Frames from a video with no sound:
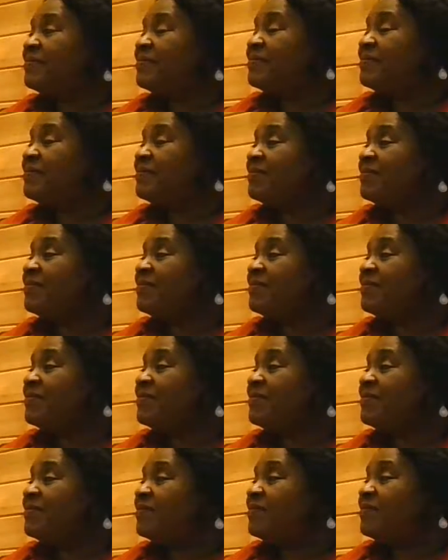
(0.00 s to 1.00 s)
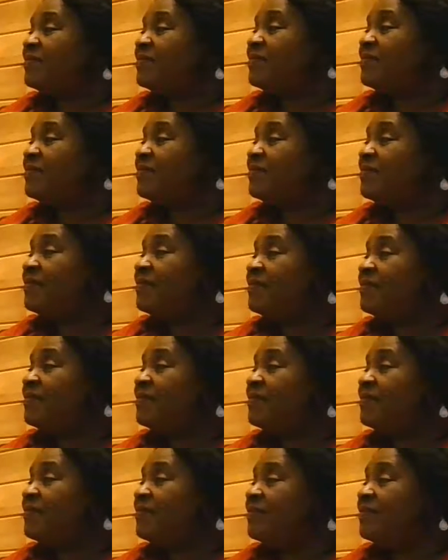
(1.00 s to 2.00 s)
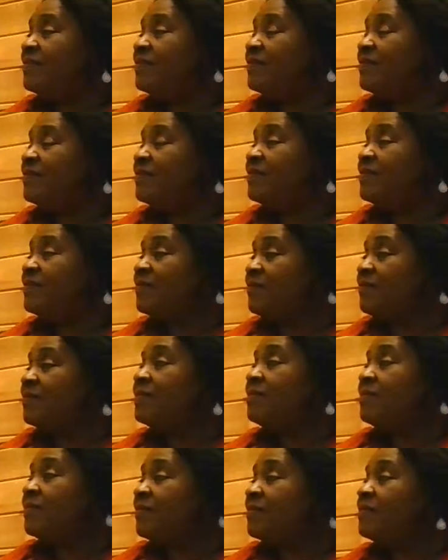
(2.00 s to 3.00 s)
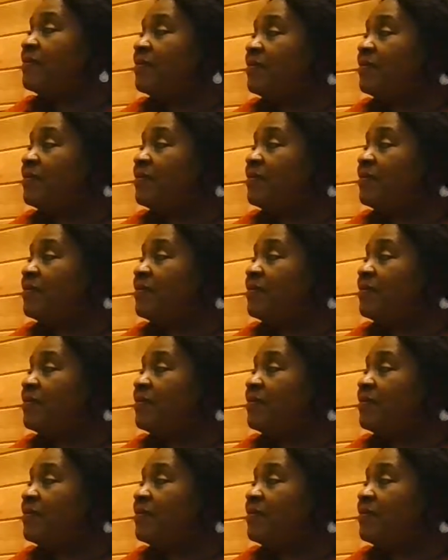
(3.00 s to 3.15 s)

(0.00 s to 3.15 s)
[no speech]